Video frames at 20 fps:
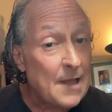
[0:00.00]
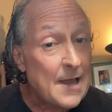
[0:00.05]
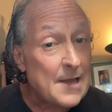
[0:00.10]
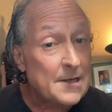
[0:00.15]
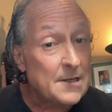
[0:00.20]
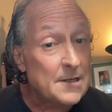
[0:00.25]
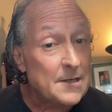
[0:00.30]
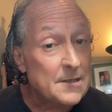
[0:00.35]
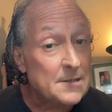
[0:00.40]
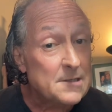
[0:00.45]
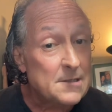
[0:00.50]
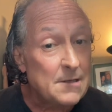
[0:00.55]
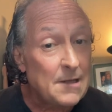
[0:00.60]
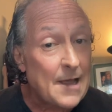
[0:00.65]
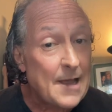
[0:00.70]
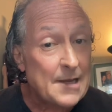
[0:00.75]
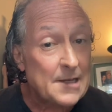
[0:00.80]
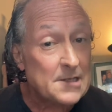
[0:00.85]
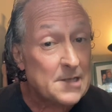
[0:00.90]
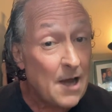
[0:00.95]

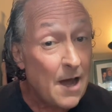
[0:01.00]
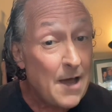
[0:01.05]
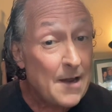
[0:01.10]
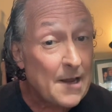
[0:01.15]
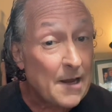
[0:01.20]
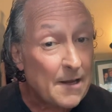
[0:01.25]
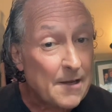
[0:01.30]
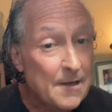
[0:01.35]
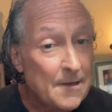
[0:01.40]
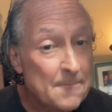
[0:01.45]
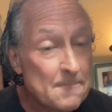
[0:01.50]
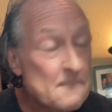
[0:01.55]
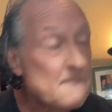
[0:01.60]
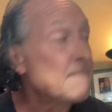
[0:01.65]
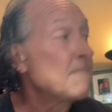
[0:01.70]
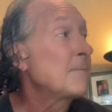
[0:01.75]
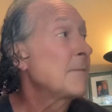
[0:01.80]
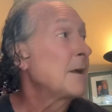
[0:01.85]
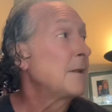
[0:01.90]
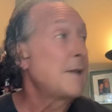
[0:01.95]
a tonic,
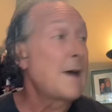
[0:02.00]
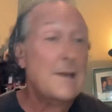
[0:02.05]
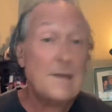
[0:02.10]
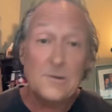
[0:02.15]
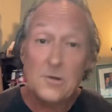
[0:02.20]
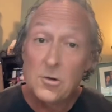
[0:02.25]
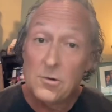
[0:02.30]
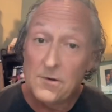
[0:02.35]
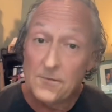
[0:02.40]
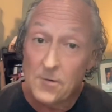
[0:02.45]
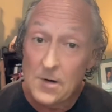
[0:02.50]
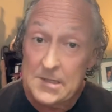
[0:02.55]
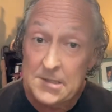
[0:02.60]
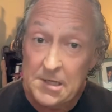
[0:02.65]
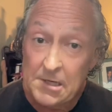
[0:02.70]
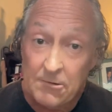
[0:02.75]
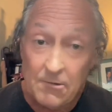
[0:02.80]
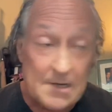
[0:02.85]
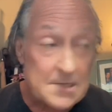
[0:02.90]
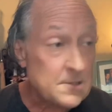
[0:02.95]
like a note of
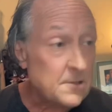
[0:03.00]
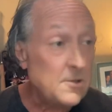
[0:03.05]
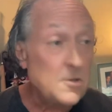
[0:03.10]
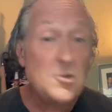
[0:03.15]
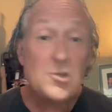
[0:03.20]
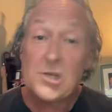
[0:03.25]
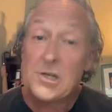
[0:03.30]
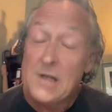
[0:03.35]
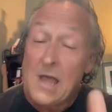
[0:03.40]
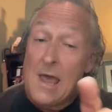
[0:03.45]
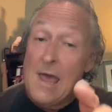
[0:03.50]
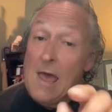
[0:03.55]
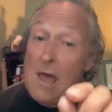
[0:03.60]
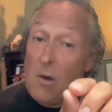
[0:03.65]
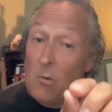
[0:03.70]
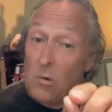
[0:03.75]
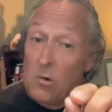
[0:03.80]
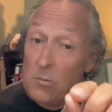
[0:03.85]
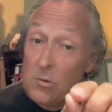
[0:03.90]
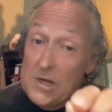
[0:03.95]
resting resolution.
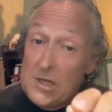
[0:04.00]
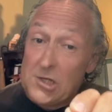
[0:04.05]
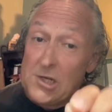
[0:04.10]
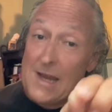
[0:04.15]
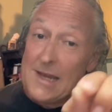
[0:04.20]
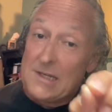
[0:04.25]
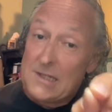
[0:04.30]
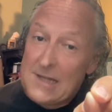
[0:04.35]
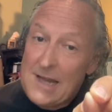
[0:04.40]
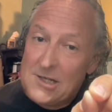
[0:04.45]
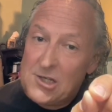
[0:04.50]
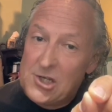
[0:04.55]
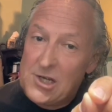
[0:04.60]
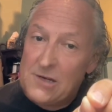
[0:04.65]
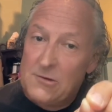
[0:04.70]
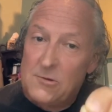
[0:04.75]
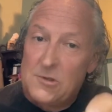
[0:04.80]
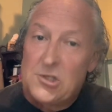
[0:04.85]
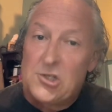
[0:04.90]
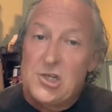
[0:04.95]
When we change that G
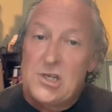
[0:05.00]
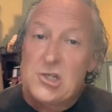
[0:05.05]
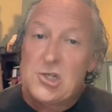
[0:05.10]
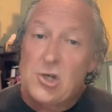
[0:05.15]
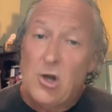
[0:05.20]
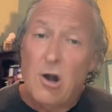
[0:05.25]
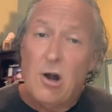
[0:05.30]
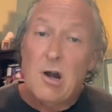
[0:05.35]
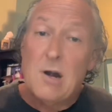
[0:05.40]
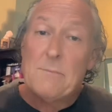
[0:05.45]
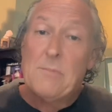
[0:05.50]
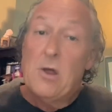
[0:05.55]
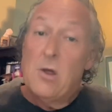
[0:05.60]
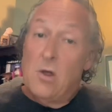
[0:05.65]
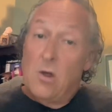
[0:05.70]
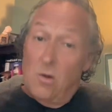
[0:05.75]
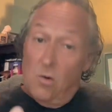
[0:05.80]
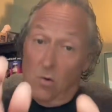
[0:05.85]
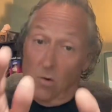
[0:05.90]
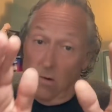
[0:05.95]
to a G sharp,
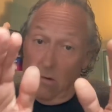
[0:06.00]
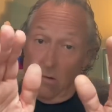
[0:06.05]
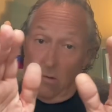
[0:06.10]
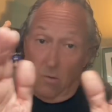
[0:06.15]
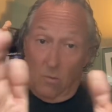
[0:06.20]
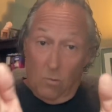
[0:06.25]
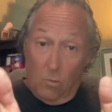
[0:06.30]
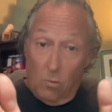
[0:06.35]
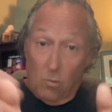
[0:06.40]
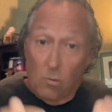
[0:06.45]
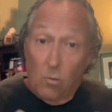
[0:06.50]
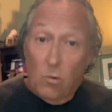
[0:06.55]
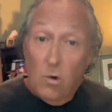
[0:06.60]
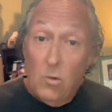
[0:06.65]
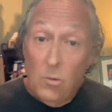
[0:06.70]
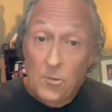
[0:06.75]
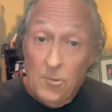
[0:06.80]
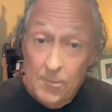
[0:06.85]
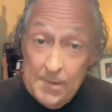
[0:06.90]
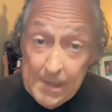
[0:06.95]
what
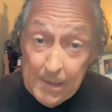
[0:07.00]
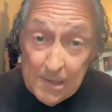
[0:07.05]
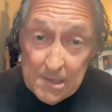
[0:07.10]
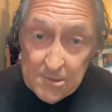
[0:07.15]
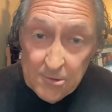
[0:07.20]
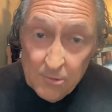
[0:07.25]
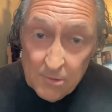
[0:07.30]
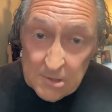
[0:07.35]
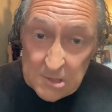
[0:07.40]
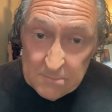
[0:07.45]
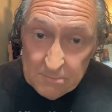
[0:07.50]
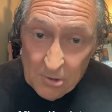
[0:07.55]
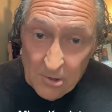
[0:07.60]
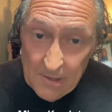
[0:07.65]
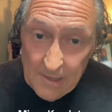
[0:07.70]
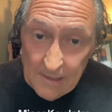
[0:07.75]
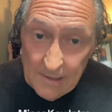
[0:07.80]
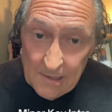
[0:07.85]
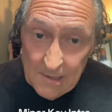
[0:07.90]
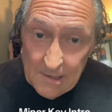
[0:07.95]
we're really doing is
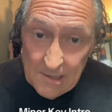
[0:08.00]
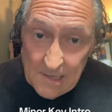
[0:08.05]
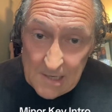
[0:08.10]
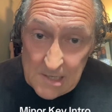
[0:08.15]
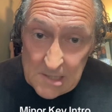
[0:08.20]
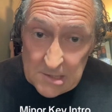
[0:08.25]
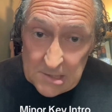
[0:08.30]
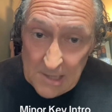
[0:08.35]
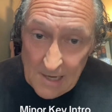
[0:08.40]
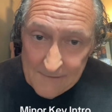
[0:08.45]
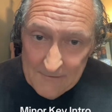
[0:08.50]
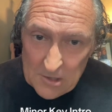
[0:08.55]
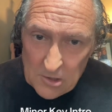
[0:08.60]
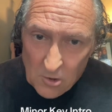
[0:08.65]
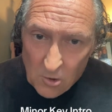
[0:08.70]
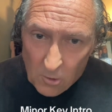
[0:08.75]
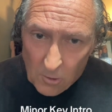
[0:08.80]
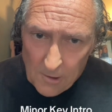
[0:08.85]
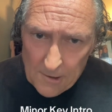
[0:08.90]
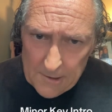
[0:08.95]
putting in an E7
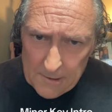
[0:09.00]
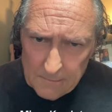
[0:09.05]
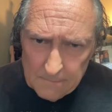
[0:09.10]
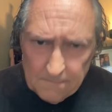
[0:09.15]
chord.